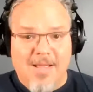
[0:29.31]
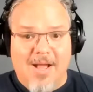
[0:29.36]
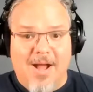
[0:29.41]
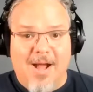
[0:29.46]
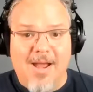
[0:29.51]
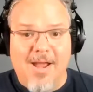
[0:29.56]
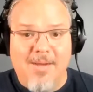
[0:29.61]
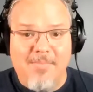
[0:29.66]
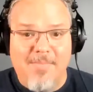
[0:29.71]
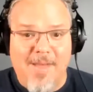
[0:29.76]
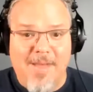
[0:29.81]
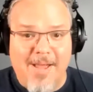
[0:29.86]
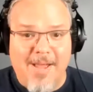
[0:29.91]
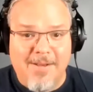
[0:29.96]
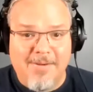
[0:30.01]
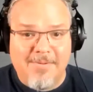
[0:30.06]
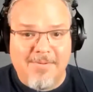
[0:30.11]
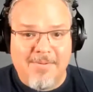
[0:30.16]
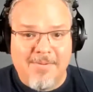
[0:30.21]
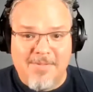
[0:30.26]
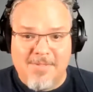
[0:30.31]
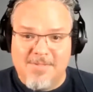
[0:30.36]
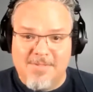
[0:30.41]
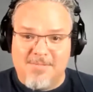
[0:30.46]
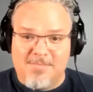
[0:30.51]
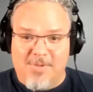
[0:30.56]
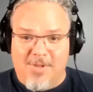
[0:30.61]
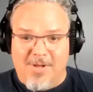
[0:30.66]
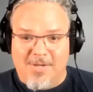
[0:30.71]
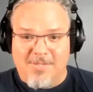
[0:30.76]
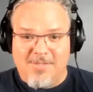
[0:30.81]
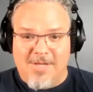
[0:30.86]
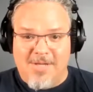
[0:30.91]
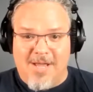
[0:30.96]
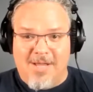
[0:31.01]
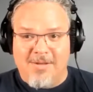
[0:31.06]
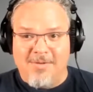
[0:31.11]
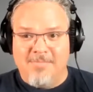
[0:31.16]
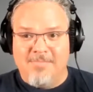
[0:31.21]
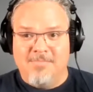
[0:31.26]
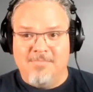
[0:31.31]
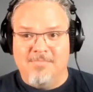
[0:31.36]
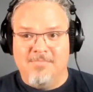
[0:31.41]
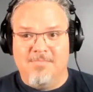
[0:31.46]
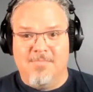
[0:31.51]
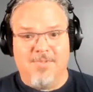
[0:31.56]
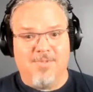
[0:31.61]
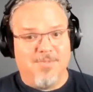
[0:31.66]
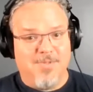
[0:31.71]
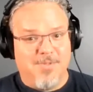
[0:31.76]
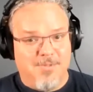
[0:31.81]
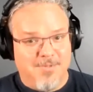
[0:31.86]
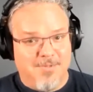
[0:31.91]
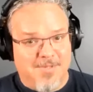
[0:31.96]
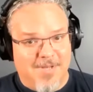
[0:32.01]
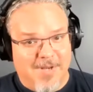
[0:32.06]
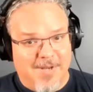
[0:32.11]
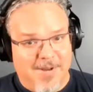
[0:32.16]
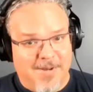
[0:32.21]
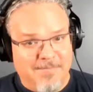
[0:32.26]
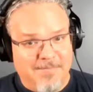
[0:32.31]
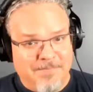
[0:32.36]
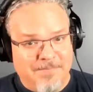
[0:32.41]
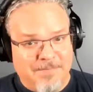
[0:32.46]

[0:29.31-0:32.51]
Hi, I'm Matt. This is BlogChat. Must be Tuesday night.